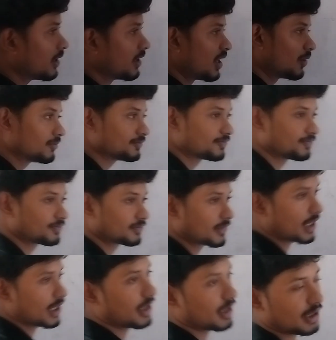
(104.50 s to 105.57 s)
Now,
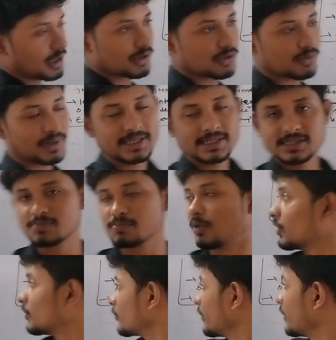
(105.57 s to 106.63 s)
so what is
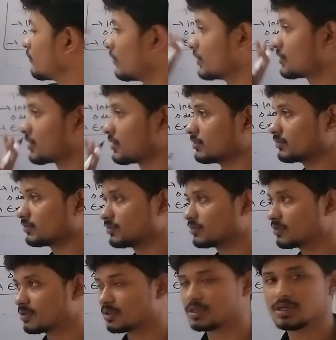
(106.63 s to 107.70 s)
monotonic function?
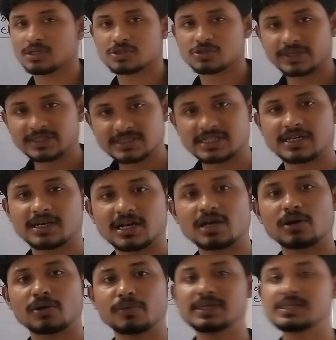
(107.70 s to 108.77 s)
So in general
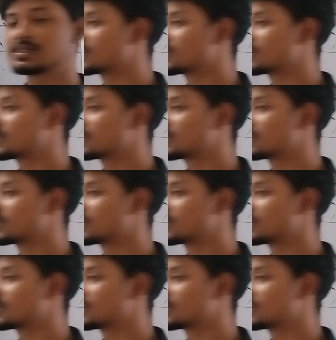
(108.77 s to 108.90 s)
language,